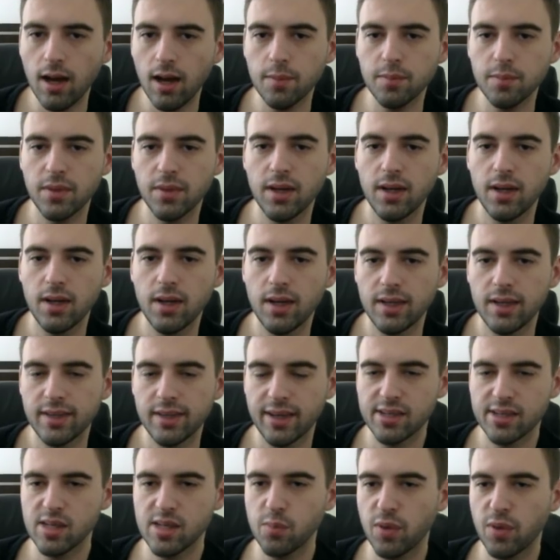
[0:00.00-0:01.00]
Um,
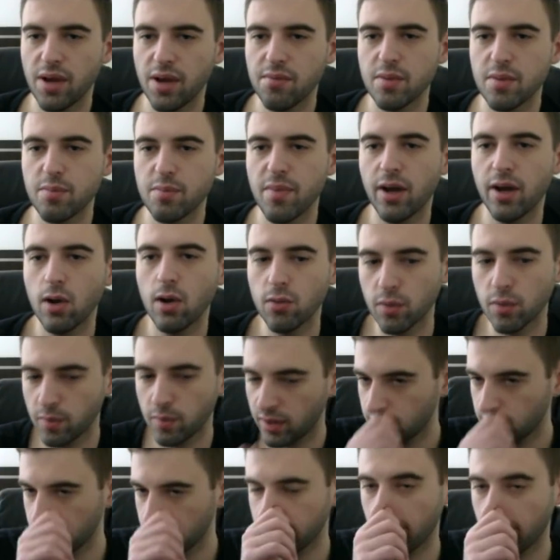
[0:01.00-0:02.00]
next up, we have the
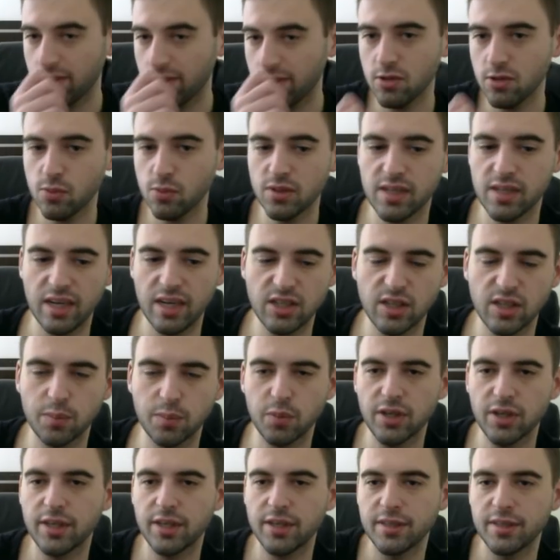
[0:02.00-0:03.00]
Makeover bundle. Now, this one's
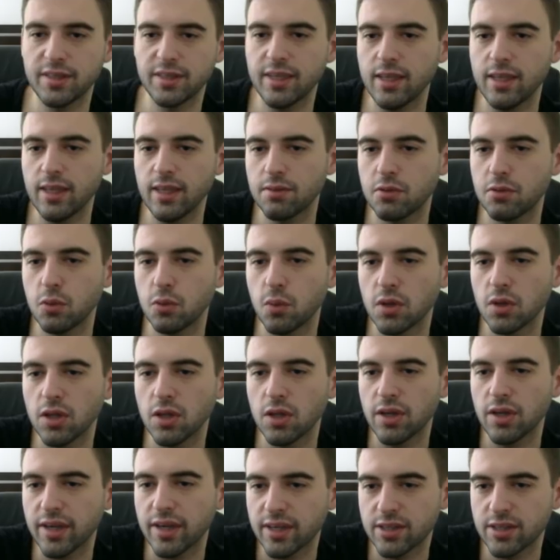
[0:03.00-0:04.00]
actually a pretty good deal if you
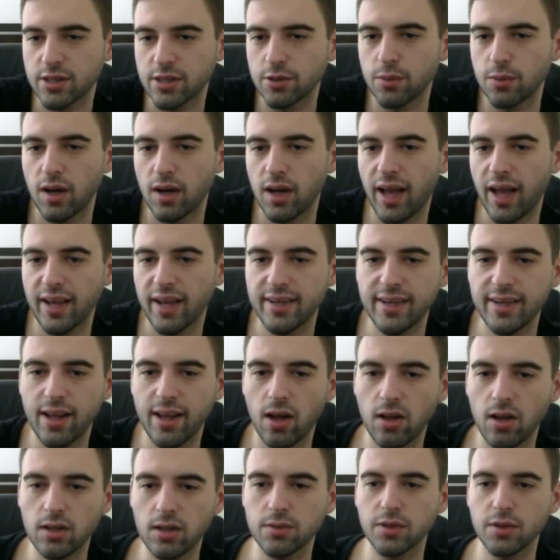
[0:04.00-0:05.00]
were looking to uh,
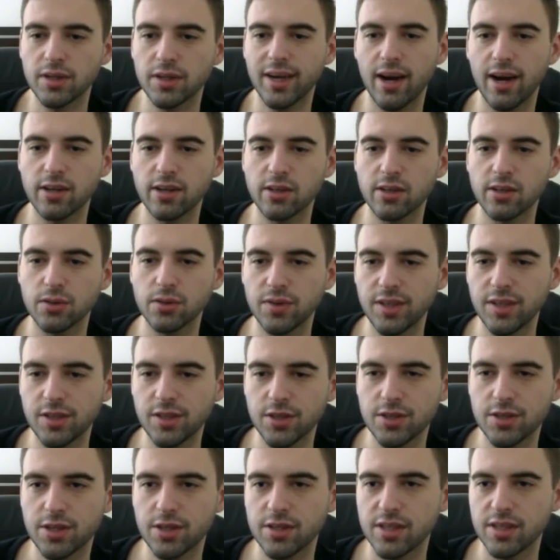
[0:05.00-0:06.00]
edit all of your character
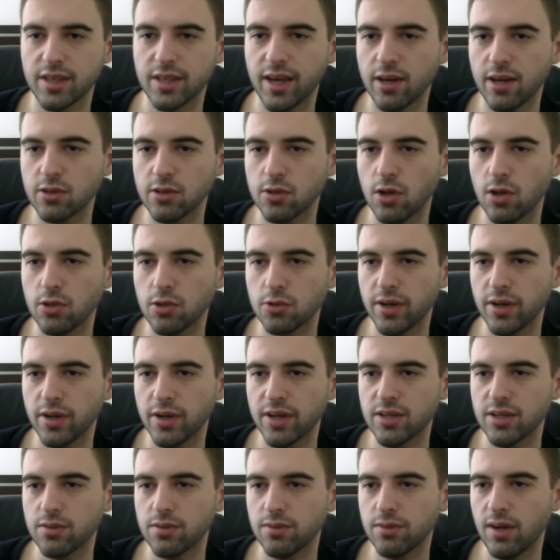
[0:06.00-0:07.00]
features, because the character
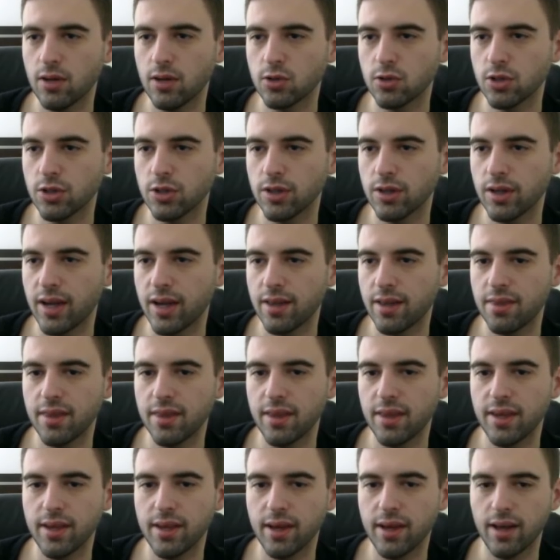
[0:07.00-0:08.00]
alteration voucher
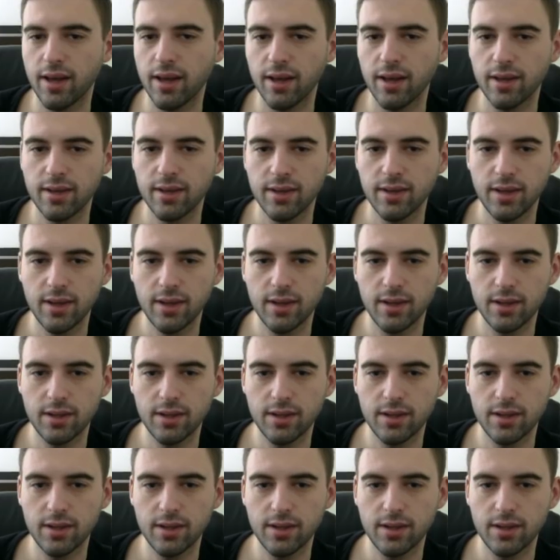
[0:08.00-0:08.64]
and the uh,